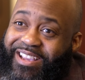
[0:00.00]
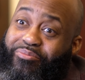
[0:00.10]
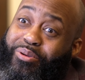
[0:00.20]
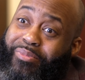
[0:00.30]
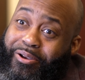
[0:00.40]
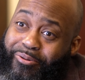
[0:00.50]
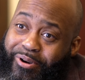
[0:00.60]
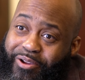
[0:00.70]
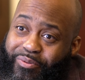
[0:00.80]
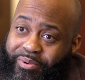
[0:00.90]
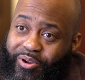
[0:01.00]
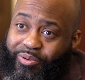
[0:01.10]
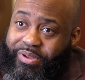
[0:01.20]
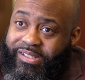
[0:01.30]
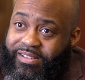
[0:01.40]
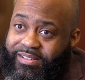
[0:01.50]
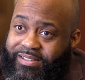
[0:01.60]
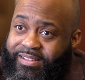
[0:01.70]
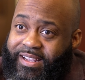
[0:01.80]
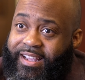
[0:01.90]
have been minority women-owned
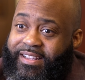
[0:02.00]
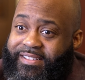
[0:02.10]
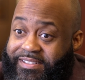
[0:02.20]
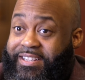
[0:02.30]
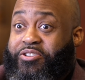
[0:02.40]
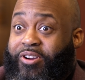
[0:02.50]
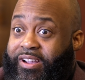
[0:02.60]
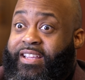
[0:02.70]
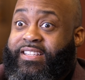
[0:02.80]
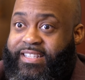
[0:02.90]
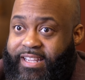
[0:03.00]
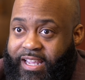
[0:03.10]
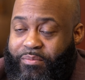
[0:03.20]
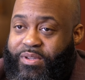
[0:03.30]
businesses to teach our kids STEAM.